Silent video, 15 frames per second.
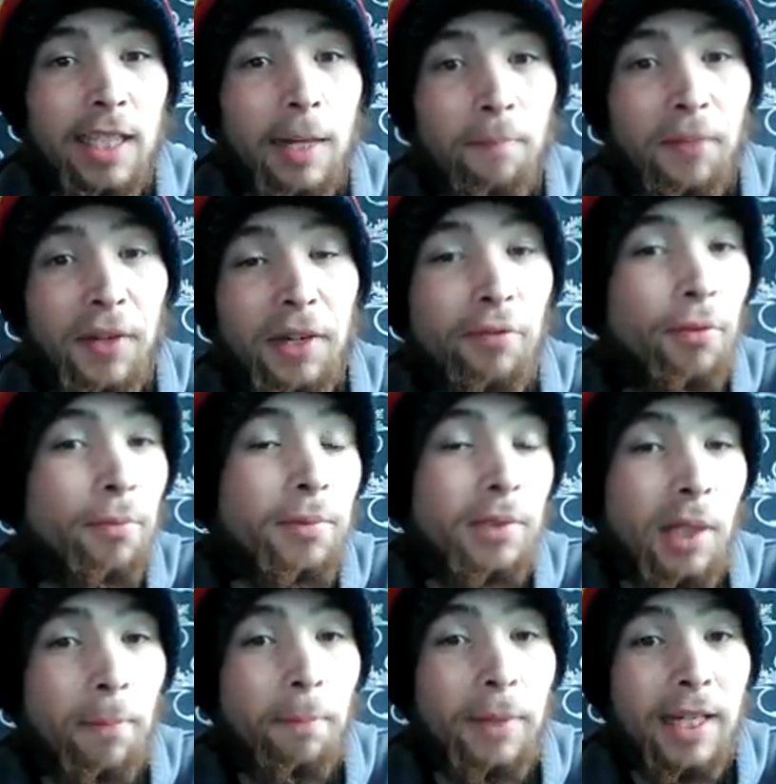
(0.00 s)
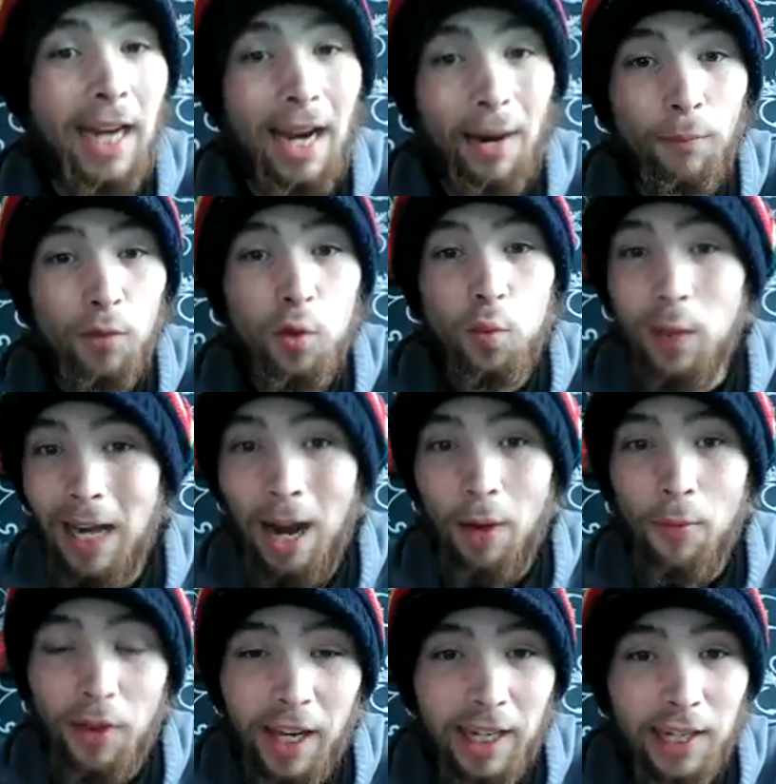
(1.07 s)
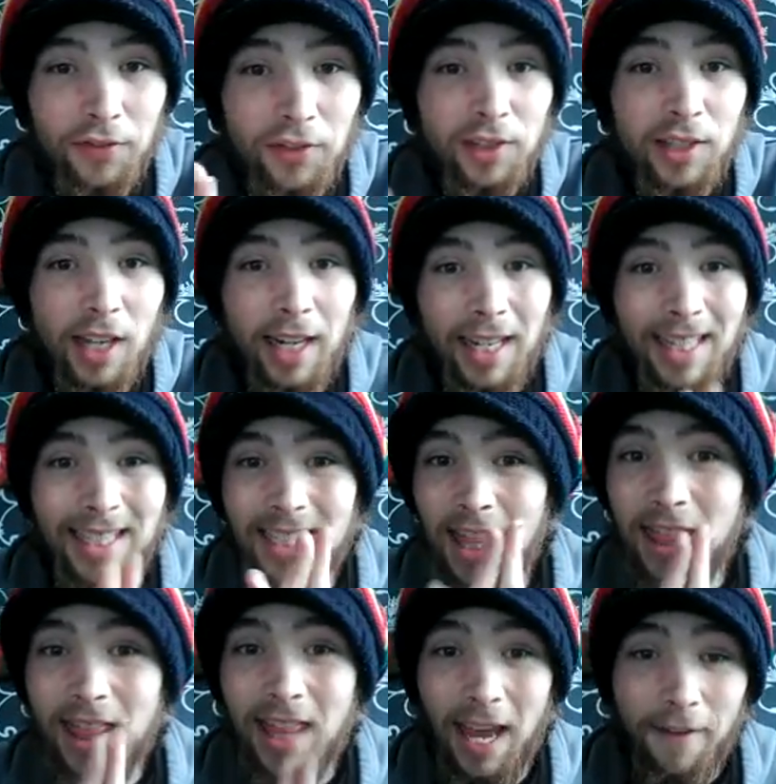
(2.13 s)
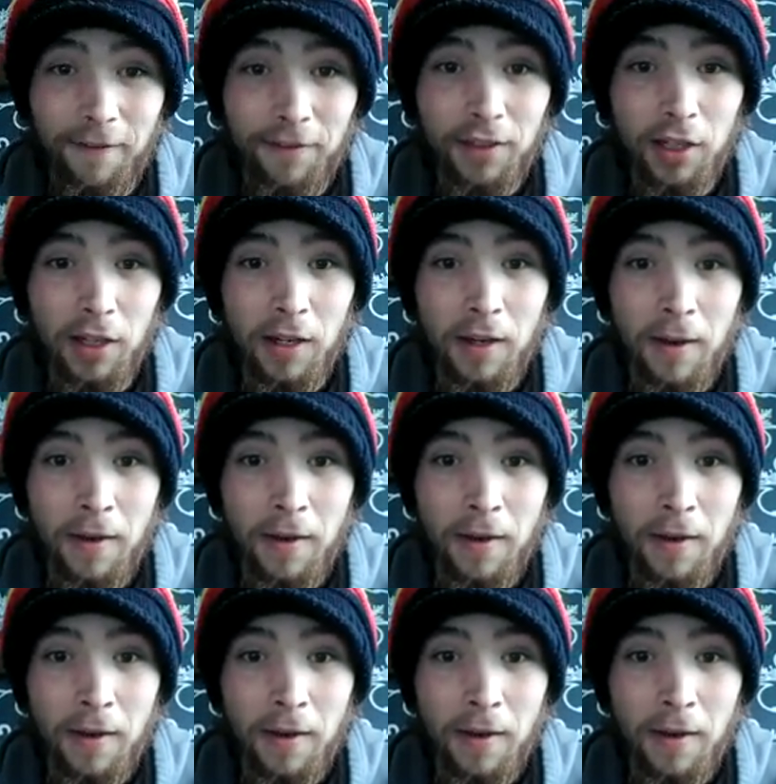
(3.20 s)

something from somebody else without their consent is theft.